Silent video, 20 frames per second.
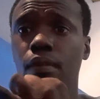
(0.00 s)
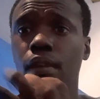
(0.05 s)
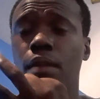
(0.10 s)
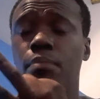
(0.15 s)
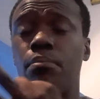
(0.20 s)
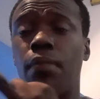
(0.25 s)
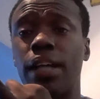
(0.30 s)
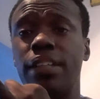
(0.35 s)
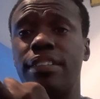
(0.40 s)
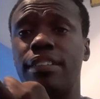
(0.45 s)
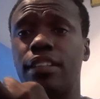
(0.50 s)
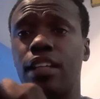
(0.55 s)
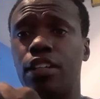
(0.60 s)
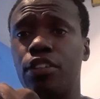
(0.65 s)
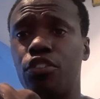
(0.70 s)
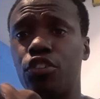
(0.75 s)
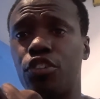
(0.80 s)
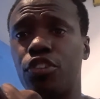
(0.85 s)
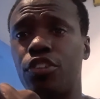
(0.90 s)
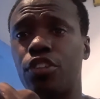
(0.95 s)
My
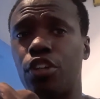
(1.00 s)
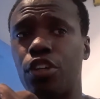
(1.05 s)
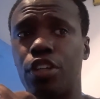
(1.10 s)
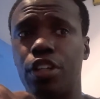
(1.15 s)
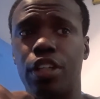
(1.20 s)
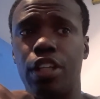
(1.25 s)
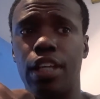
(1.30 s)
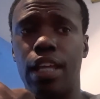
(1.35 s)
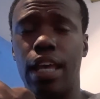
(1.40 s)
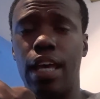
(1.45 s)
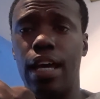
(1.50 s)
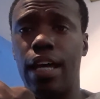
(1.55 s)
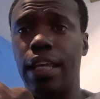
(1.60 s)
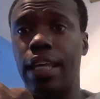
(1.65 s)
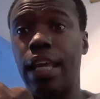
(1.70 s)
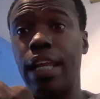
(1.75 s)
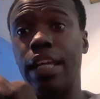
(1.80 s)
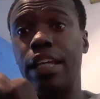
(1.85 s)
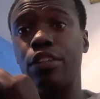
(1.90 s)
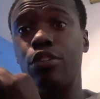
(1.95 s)
son just started
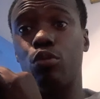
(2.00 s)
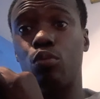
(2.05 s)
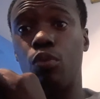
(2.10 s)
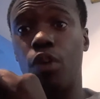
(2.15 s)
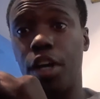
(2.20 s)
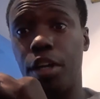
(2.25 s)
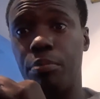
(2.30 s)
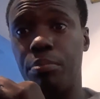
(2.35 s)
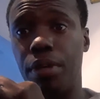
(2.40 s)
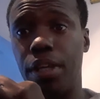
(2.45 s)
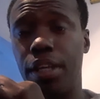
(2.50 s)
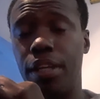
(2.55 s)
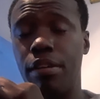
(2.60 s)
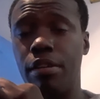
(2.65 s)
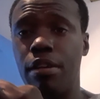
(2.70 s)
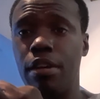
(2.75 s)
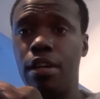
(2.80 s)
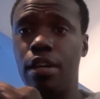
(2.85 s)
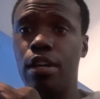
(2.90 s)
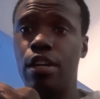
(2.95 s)
getting into rugby,
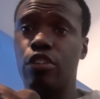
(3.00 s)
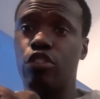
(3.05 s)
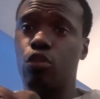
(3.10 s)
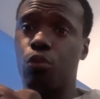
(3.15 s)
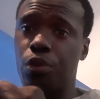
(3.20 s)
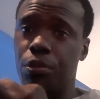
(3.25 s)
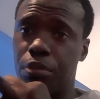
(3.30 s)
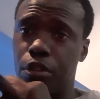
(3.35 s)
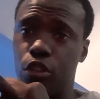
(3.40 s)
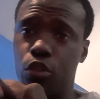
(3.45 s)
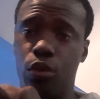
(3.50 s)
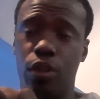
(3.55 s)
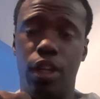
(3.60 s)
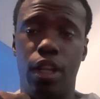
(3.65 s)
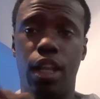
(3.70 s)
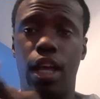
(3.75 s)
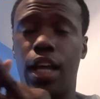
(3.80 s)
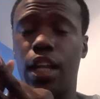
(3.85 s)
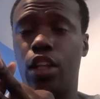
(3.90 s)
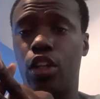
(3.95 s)
so we've been doing a
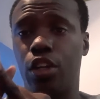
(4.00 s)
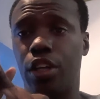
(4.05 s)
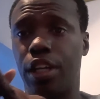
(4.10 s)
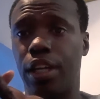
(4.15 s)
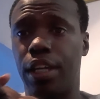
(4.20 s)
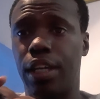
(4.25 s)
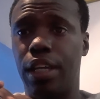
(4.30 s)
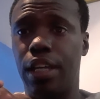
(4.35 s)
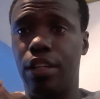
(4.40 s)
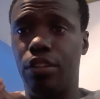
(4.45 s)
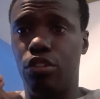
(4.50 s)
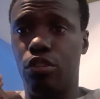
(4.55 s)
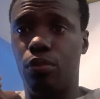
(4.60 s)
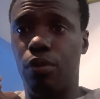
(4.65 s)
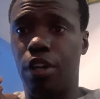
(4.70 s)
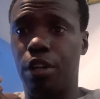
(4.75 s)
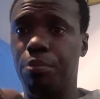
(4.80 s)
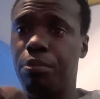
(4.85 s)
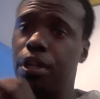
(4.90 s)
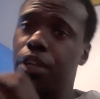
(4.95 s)
lot of looking into
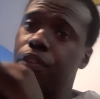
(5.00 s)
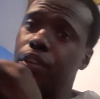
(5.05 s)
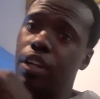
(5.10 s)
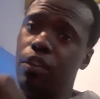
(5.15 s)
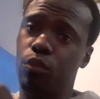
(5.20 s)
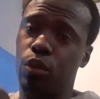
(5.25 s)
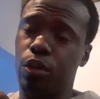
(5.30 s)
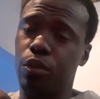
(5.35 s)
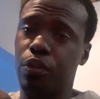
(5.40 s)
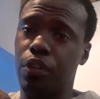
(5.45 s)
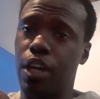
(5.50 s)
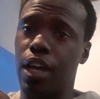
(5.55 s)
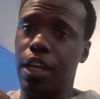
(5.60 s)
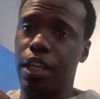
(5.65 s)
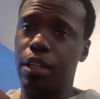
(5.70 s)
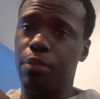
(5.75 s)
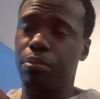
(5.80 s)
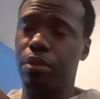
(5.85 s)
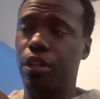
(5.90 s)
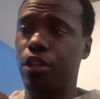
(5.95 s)
rugby, and then I've worked with
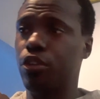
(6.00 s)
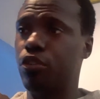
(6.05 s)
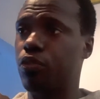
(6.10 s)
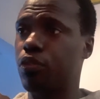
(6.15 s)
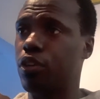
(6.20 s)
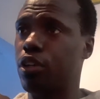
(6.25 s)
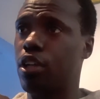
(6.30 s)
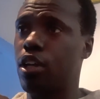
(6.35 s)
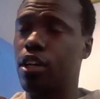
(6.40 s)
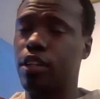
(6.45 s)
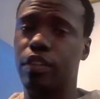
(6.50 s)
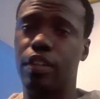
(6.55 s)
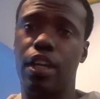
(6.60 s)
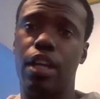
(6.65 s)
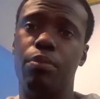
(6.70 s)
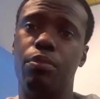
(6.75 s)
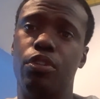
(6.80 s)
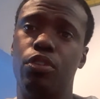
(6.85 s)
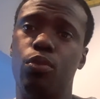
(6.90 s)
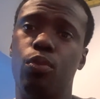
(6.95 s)
hockey players for a long
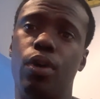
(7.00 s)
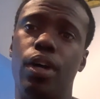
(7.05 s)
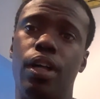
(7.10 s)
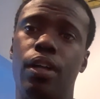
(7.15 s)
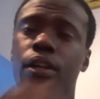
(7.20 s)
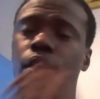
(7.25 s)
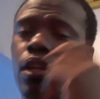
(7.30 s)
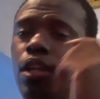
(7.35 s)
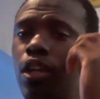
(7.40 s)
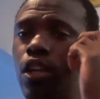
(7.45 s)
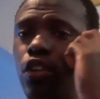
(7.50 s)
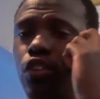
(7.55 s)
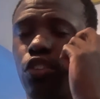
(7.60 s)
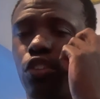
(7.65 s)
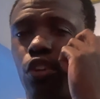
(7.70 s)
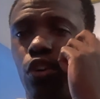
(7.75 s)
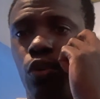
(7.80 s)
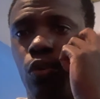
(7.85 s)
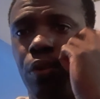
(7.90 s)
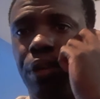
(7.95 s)
time as well.
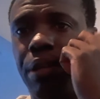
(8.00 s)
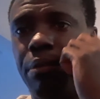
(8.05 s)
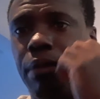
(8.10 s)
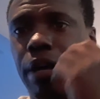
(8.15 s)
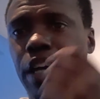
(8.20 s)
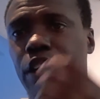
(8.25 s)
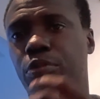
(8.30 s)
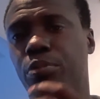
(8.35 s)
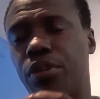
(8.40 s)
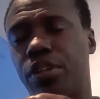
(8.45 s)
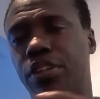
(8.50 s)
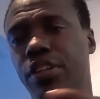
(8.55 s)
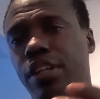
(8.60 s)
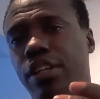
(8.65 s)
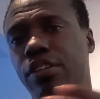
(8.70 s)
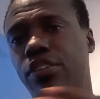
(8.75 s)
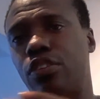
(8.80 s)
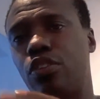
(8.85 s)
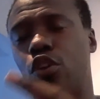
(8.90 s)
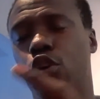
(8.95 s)
So in my
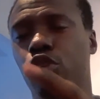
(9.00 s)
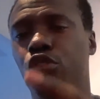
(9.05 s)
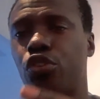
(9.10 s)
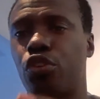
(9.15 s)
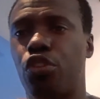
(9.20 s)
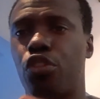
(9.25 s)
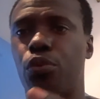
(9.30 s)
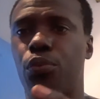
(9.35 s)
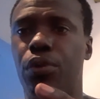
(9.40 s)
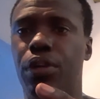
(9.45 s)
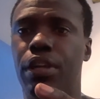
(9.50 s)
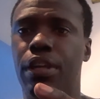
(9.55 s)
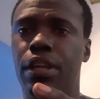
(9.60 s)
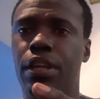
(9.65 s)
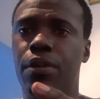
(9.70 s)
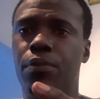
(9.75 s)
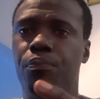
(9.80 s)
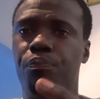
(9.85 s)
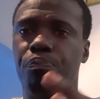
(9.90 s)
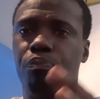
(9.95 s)
expertise, those are
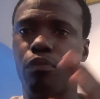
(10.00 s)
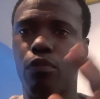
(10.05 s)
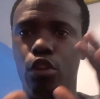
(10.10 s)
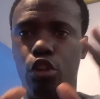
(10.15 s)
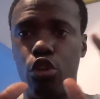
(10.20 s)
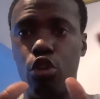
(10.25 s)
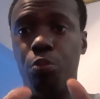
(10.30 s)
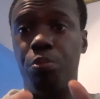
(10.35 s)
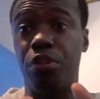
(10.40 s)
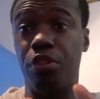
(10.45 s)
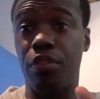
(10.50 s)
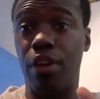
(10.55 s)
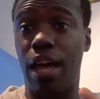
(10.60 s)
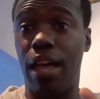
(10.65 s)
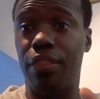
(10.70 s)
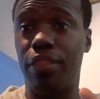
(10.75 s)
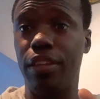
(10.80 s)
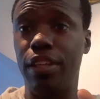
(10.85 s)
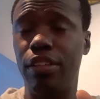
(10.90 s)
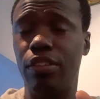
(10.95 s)
three groups of
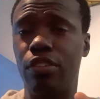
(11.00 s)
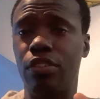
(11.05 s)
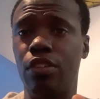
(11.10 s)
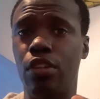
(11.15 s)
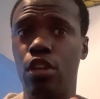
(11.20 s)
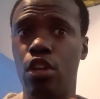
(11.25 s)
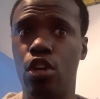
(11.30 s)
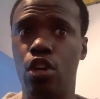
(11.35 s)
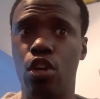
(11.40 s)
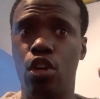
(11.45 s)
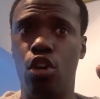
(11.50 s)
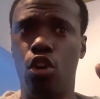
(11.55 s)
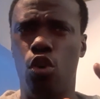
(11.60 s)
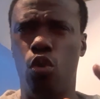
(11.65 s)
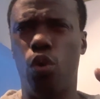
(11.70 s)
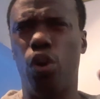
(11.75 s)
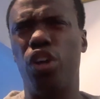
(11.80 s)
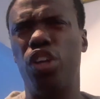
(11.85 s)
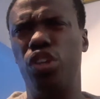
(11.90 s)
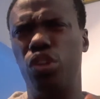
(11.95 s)
athletes
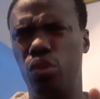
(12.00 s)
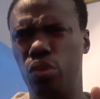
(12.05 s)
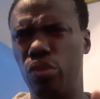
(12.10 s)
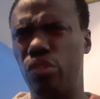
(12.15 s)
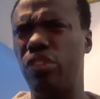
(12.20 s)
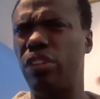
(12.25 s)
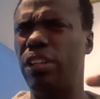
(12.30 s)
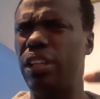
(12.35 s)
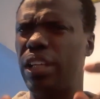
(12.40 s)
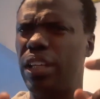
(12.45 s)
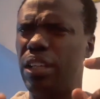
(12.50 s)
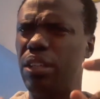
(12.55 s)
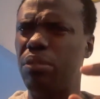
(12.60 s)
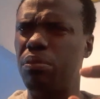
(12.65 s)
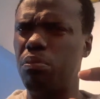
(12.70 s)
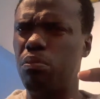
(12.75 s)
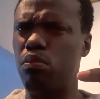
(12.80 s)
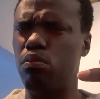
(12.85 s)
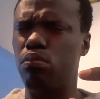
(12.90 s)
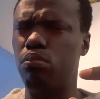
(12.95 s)
who are
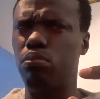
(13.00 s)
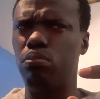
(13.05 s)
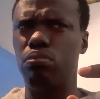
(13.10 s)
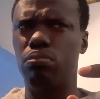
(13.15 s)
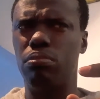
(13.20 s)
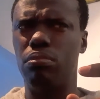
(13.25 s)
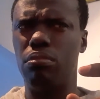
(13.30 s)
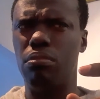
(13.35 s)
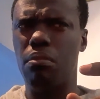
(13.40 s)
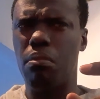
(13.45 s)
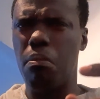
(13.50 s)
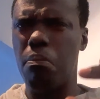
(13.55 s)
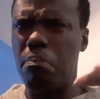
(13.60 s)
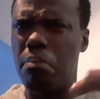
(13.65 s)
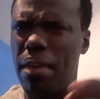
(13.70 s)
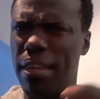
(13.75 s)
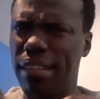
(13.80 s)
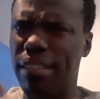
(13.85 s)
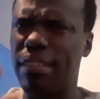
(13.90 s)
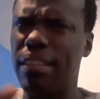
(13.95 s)
usually
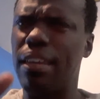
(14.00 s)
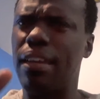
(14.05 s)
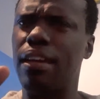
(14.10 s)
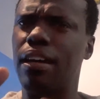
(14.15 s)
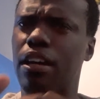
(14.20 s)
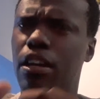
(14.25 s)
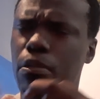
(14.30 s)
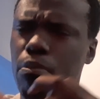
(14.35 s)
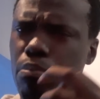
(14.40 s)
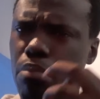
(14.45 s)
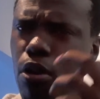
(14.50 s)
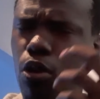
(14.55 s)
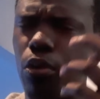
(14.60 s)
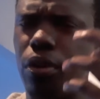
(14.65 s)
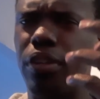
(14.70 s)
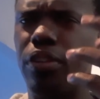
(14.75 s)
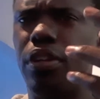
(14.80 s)
missing a component